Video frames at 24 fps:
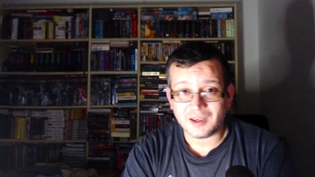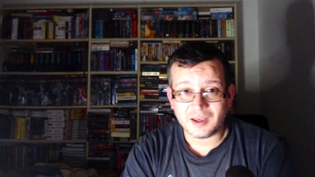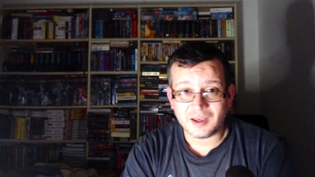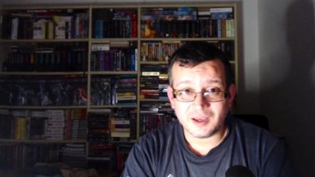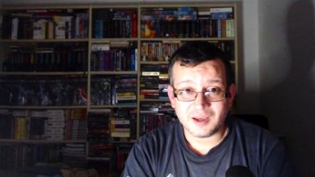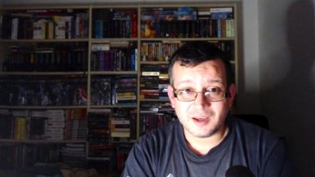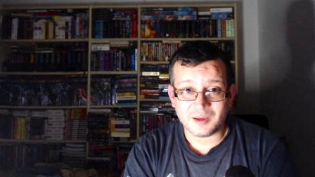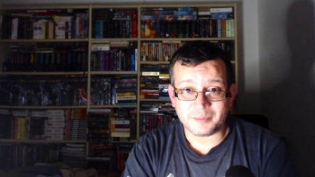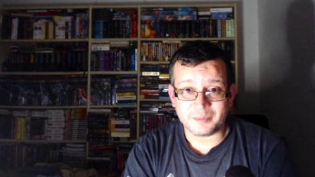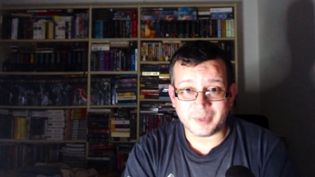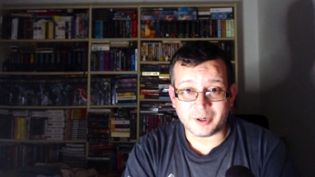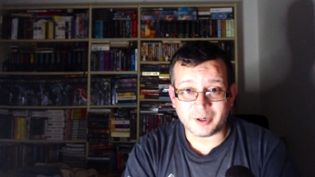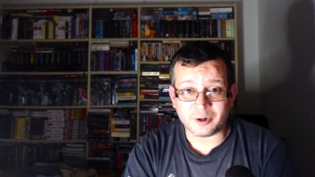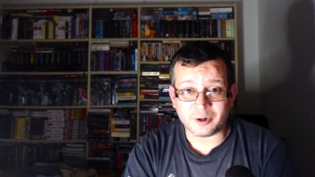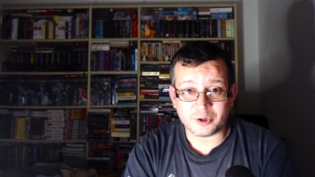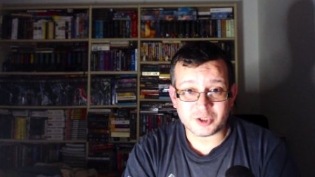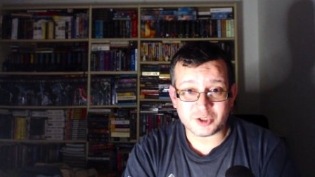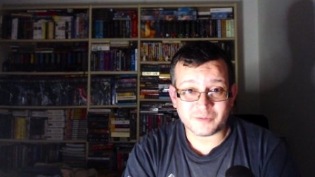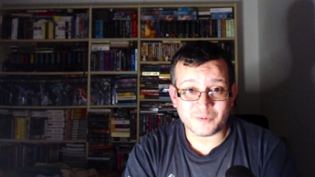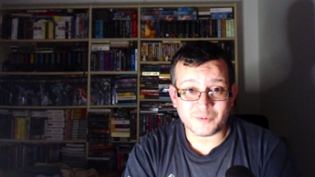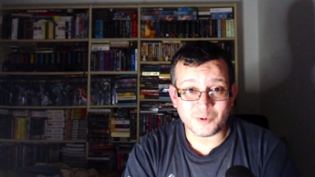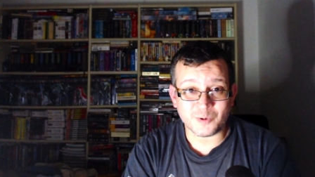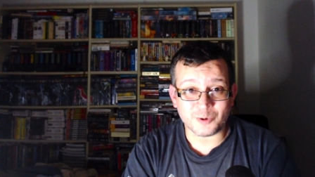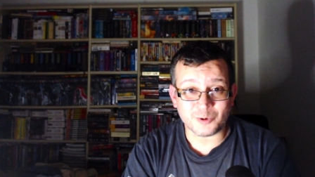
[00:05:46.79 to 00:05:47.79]
because
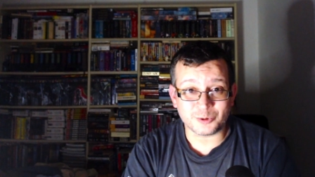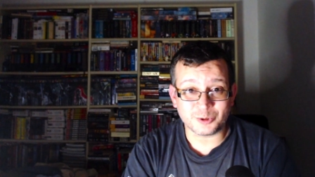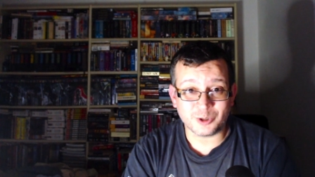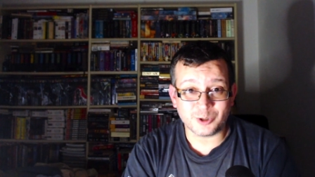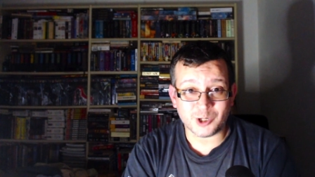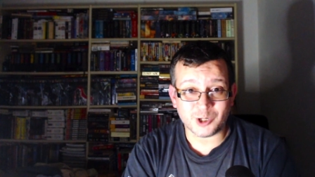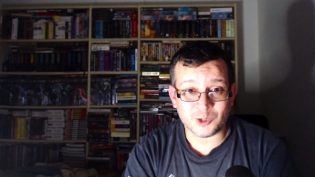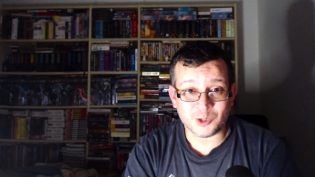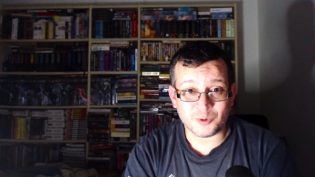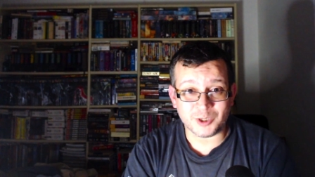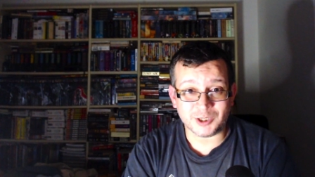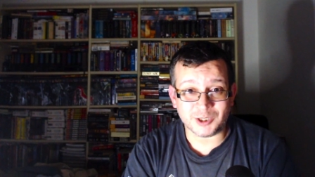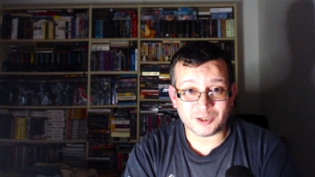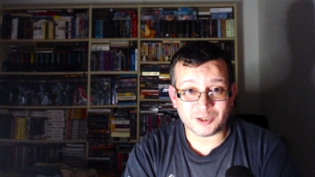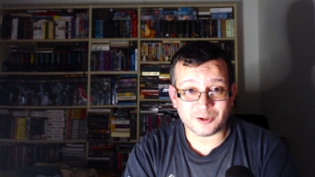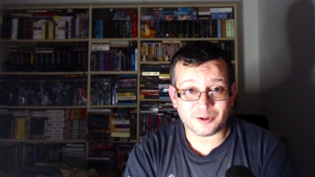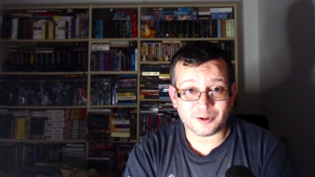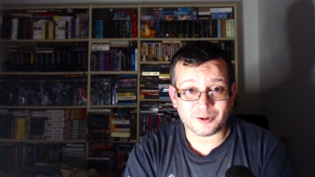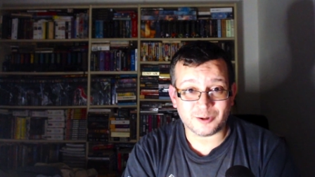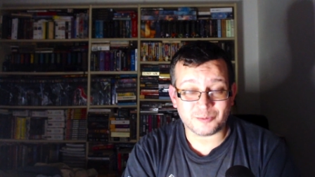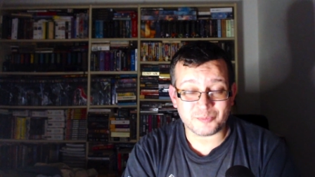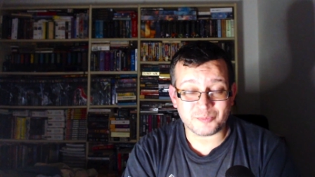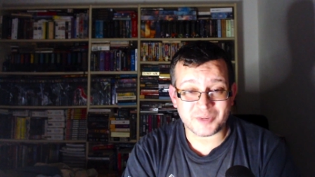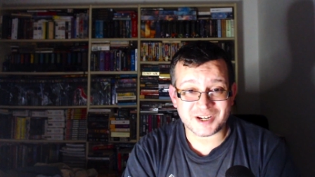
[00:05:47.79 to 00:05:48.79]
if we're going to go
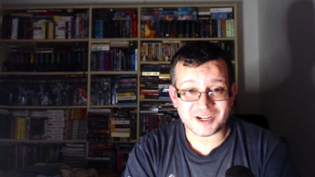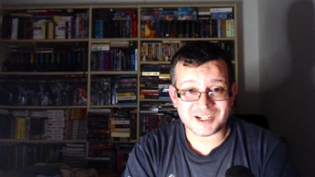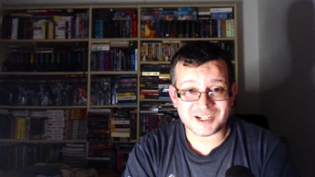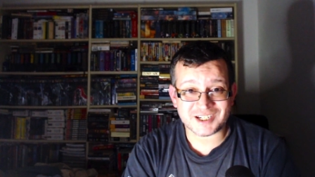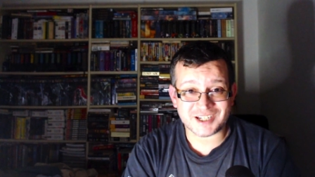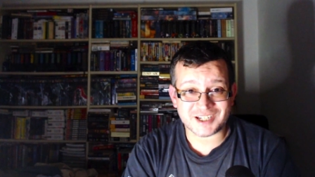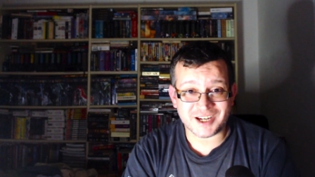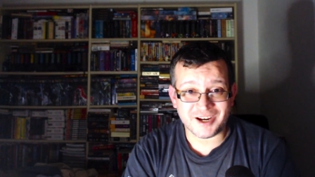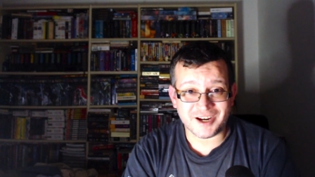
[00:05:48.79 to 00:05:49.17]
into sheer